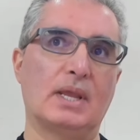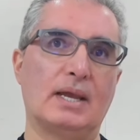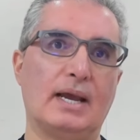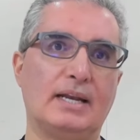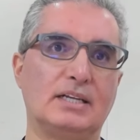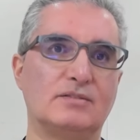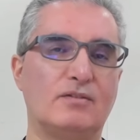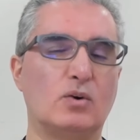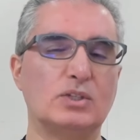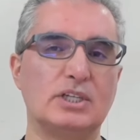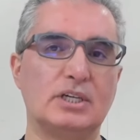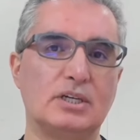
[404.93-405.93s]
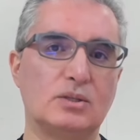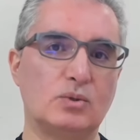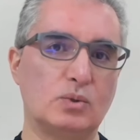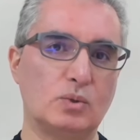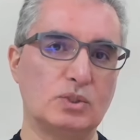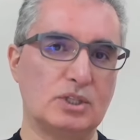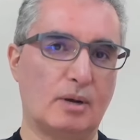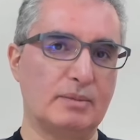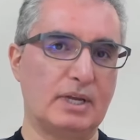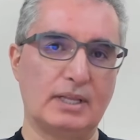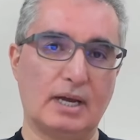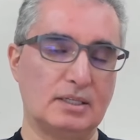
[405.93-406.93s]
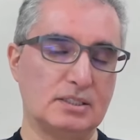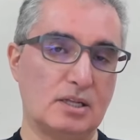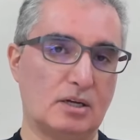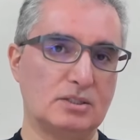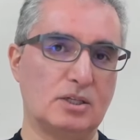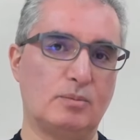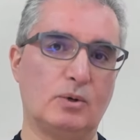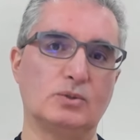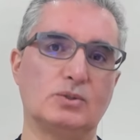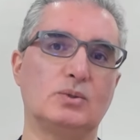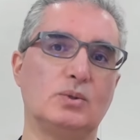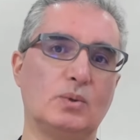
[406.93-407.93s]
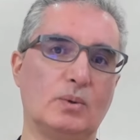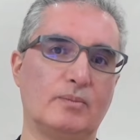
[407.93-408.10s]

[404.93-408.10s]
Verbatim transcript: and is forcing it to do something that is not supposed to do,